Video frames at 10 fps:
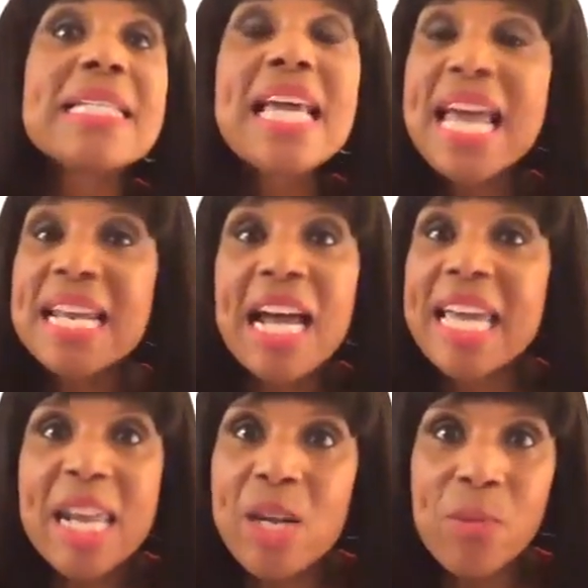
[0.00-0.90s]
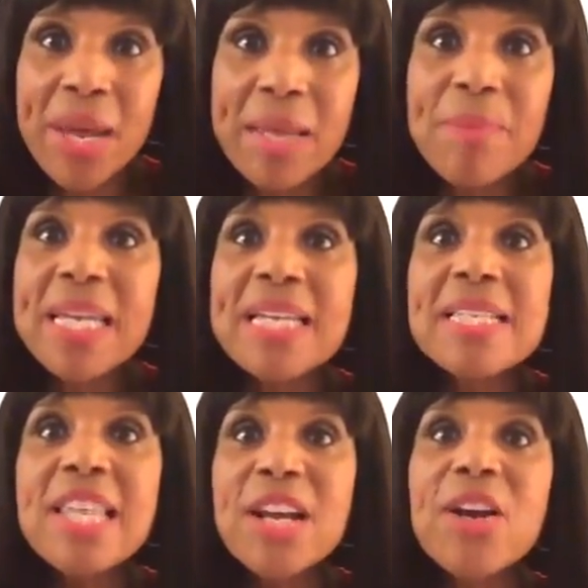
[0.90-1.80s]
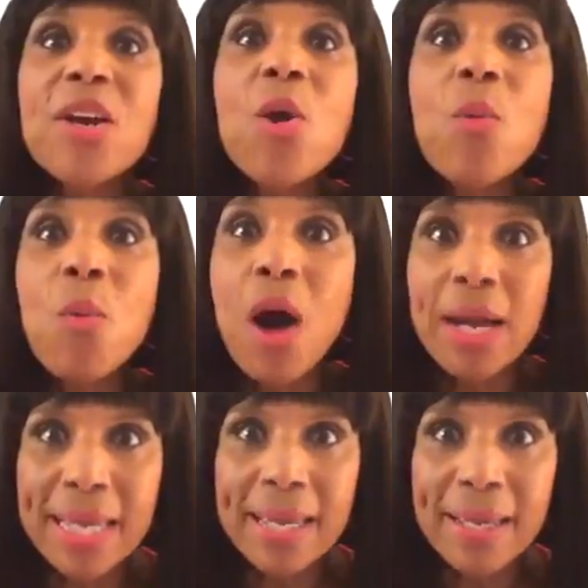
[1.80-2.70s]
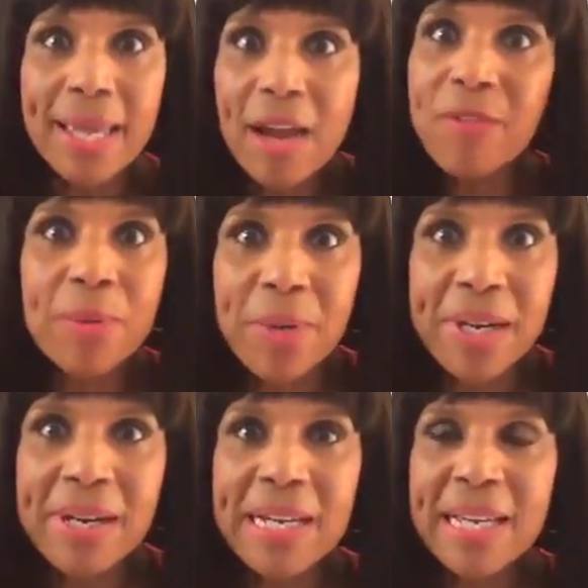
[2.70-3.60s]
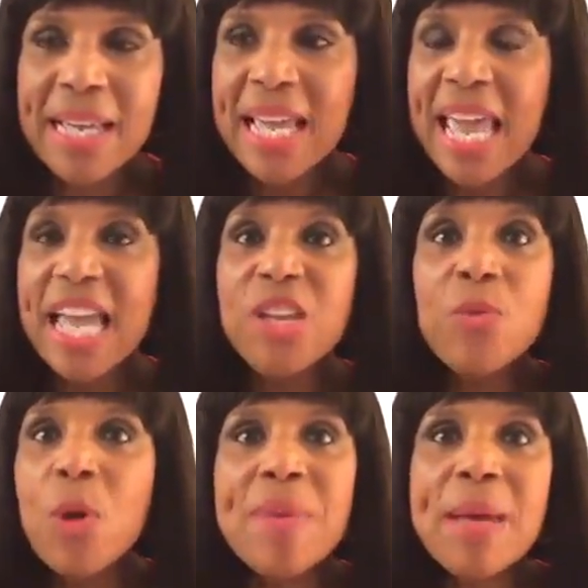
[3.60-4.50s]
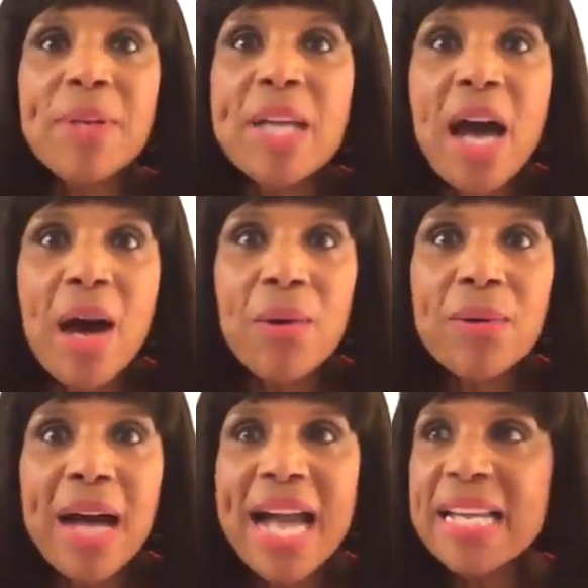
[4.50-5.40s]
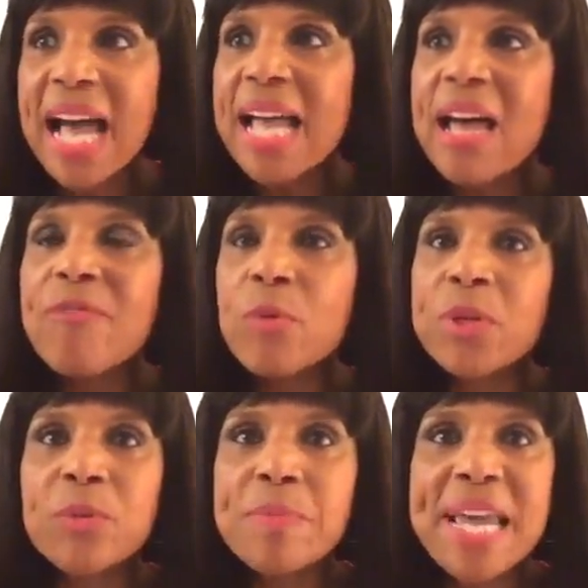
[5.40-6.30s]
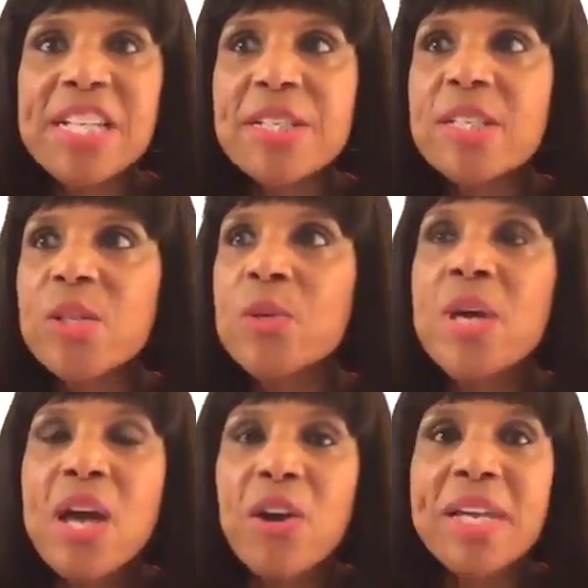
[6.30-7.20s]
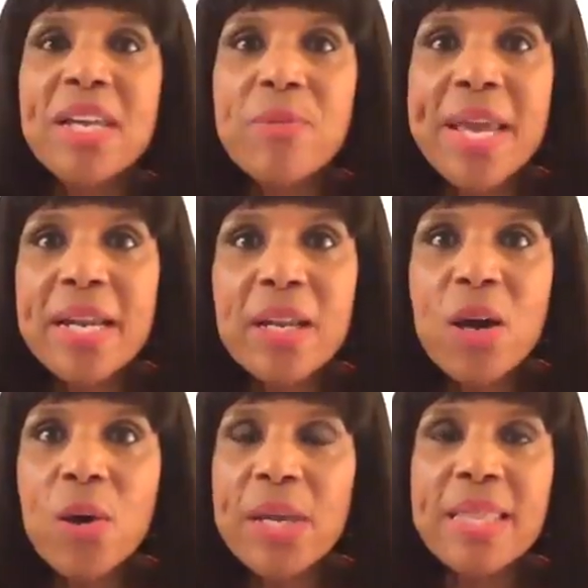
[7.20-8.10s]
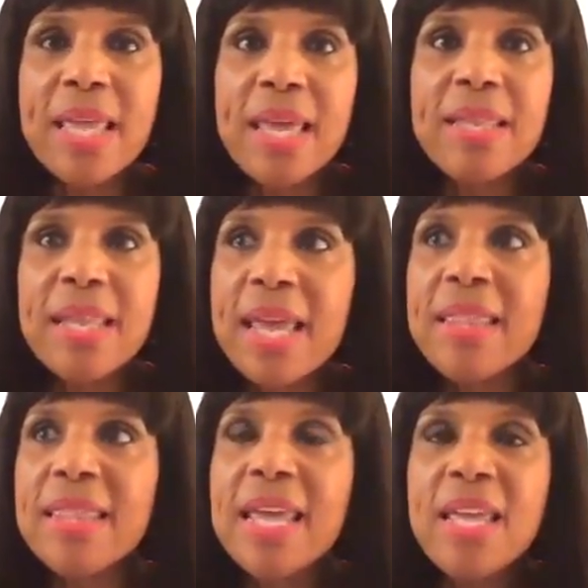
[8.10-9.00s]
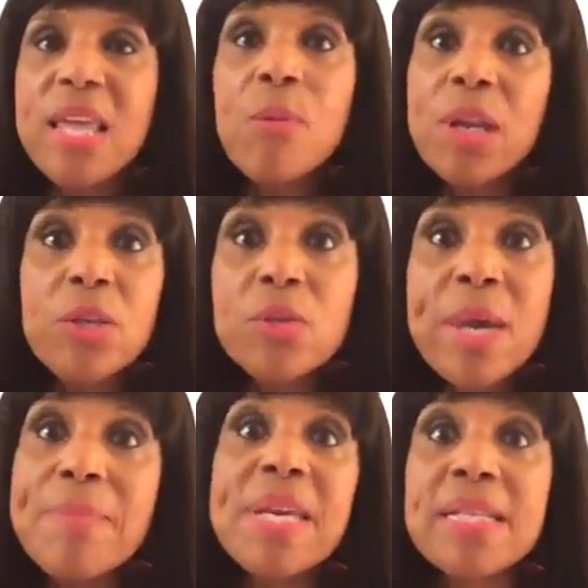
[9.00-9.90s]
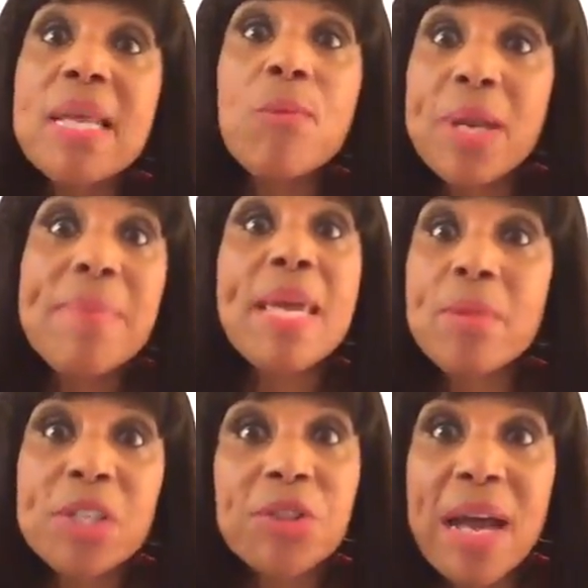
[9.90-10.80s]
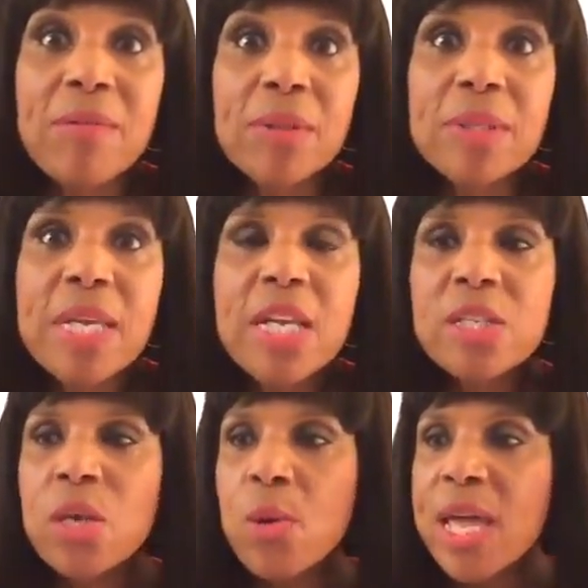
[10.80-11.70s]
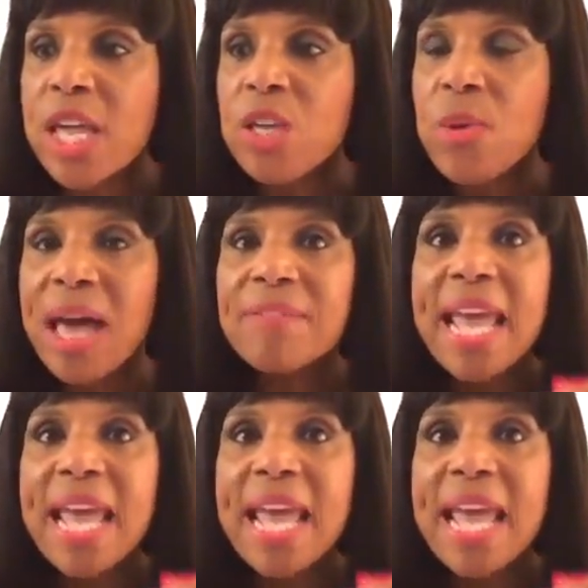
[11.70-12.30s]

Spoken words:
and not get any weight, because they're walking everywhere. And you won't be able to go. I've worked with patients who are getting ready to go and they want to lose weight because they want to be able to travel. So you have to